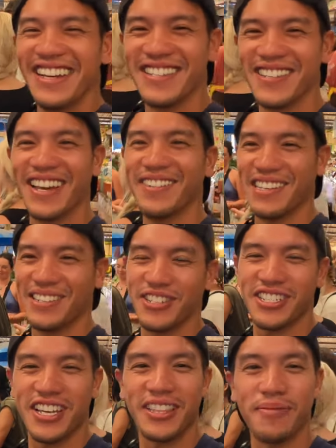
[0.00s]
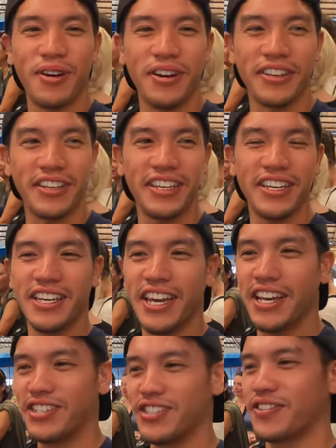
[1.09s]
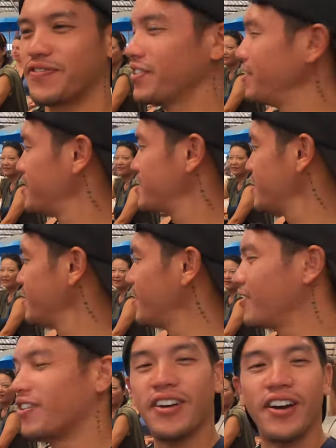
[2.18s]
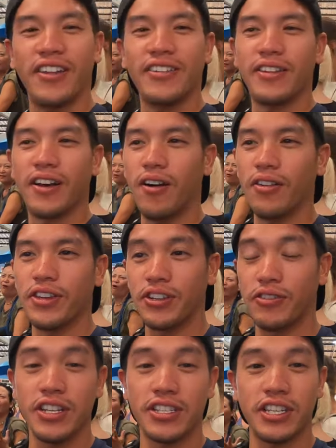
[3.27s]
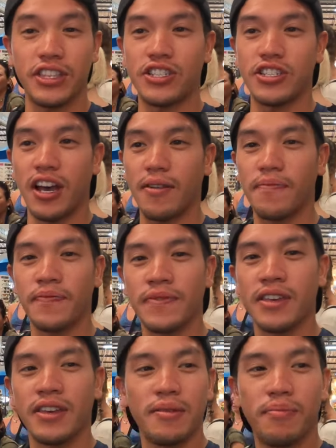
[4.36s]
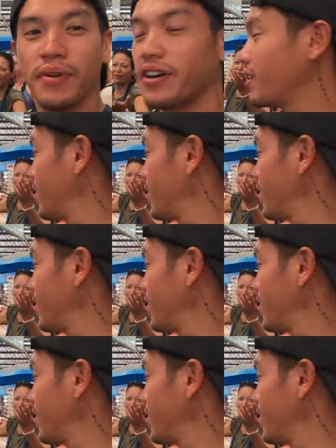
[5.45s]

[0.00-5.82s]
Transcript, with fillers: So anyways, we just at the market and she's just filling us in on, on all the ingredients in the shop. But